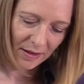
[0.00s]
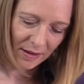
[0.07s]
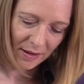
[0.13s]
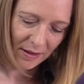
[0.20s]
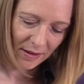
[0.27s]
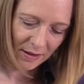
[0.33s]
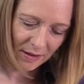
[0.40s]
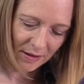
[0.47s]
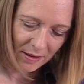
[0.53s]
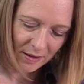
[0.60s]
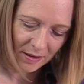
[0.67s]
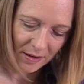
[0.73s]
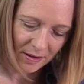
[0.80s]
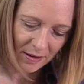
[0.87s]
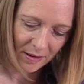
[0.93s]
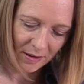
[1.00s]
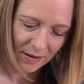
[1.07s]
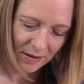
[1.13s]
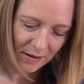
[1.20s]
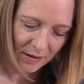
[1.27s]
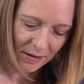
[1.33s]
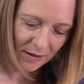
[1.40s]
and
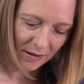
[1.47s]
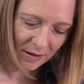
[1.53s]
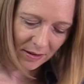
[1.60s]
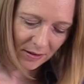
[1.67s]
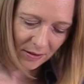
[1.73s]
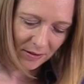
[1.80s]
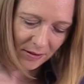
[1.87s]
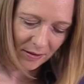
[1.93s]
so